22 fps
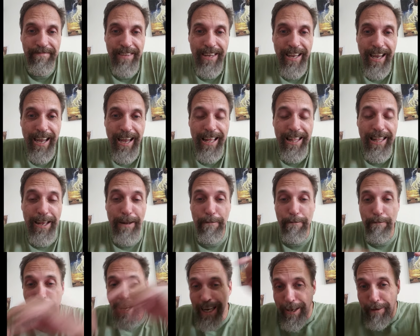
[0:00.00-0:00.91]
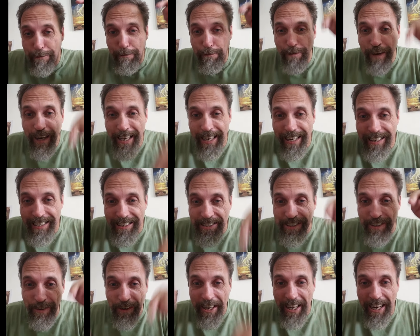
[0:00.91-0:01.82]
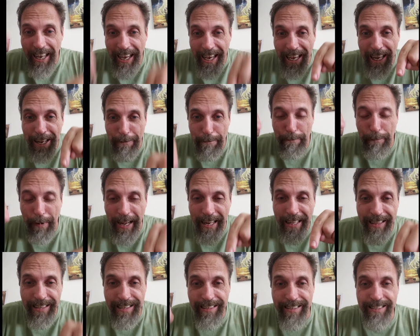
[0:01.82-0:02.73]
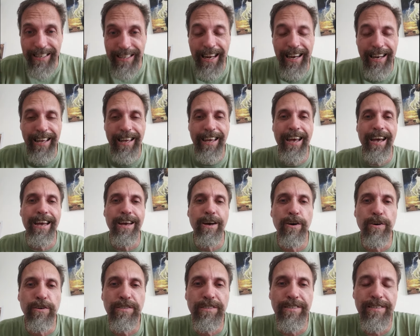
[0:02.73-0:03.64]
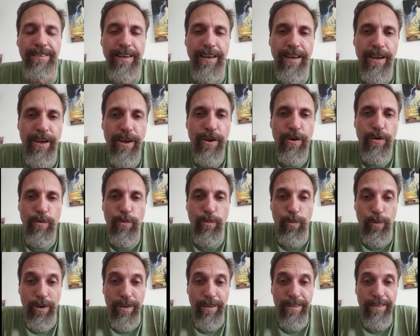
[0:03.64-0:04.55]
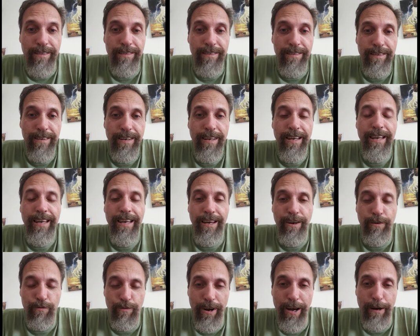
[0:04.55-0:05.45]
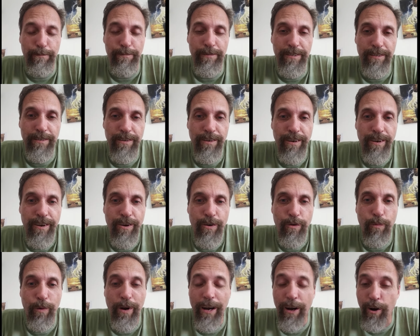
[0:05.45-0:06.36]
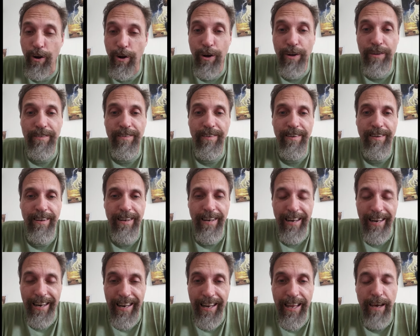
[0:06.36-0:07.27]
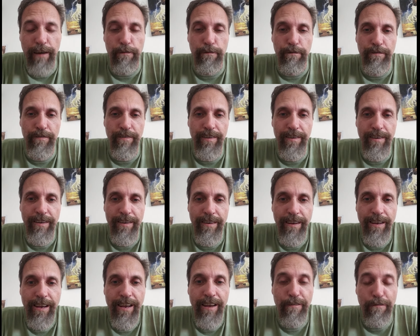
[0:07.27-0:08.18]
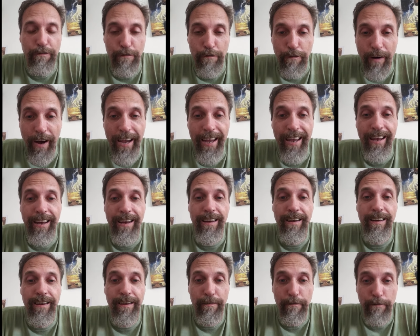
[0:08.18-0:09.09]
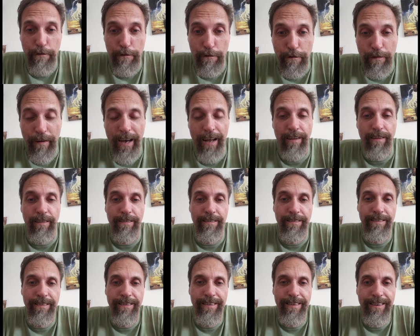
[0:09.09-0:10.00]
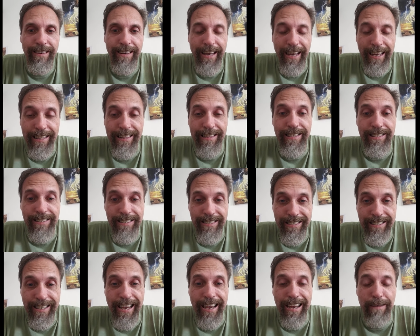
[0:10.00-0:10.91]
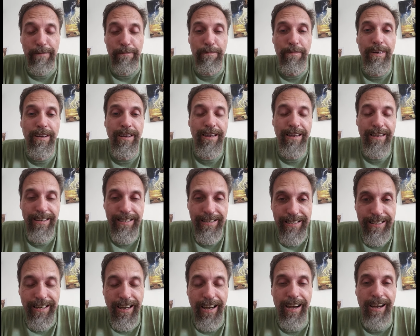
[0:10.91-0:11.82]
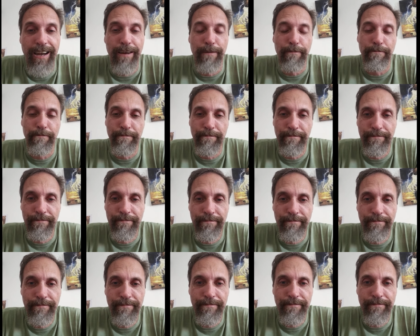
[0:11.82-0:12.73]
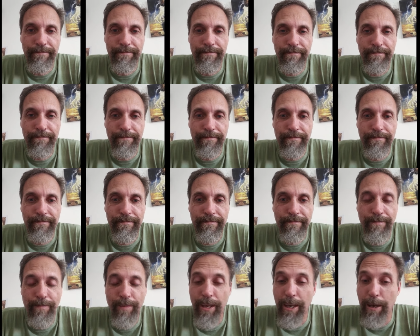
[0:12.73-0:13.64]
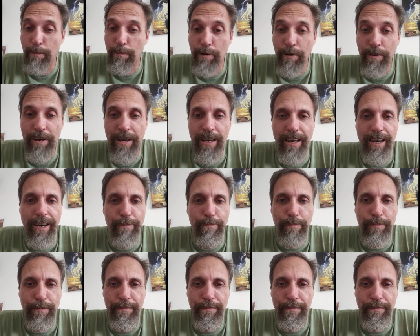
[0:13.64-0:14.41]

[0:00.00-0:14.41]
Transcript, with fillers: And then many fingers are going to hit buttons and chaos will erupt. When Lot left, fire fell at the same time. Keep looking up.